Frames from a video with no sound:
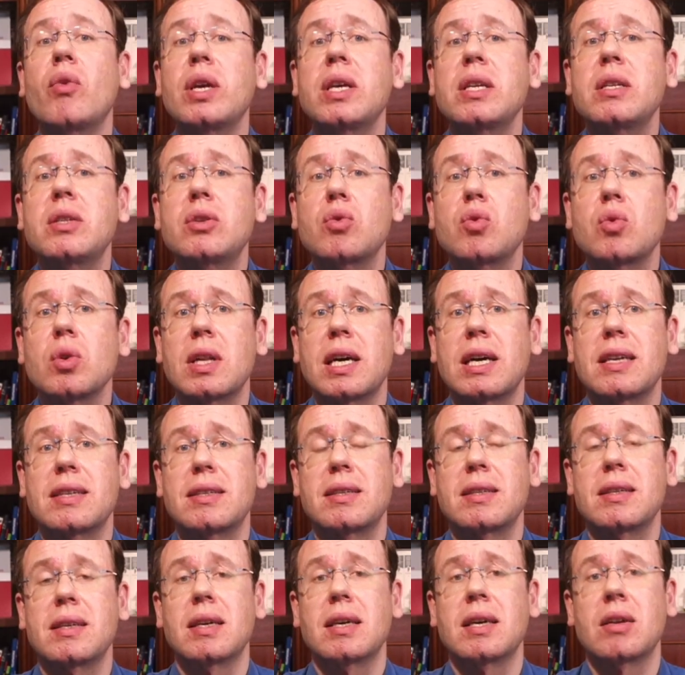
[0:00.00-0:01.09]
We do
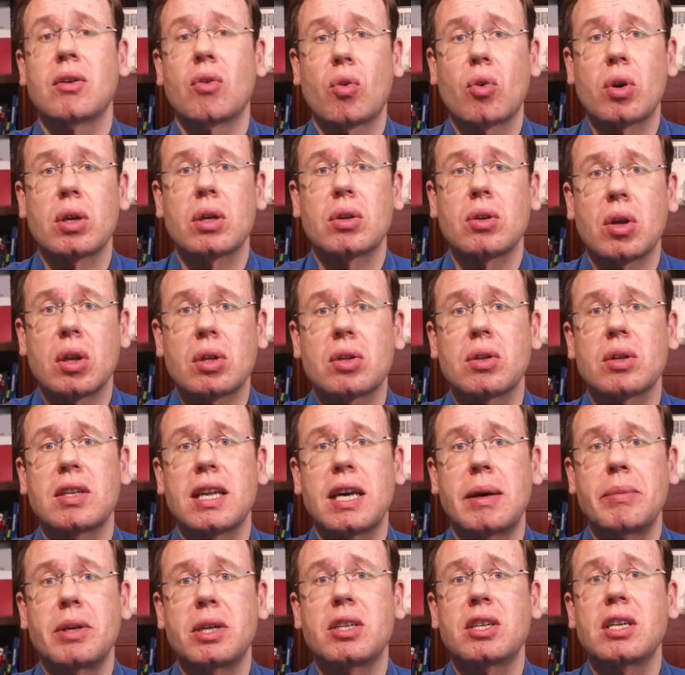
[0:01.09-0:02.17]
that in order not to
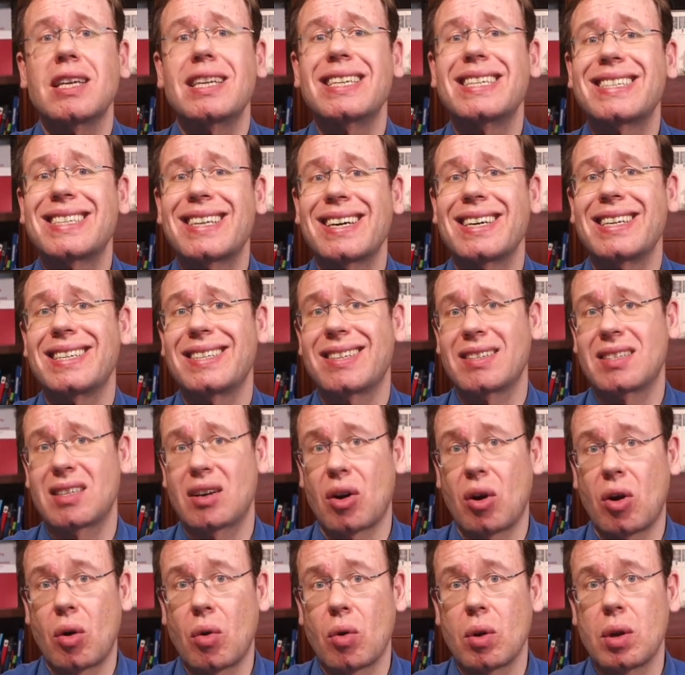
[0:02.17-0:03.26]
damage science as a
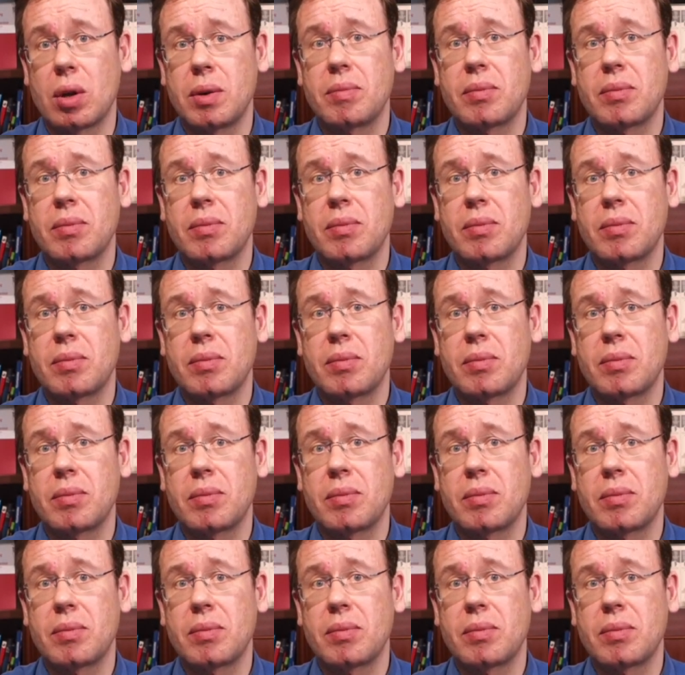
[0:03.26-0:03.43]
whole.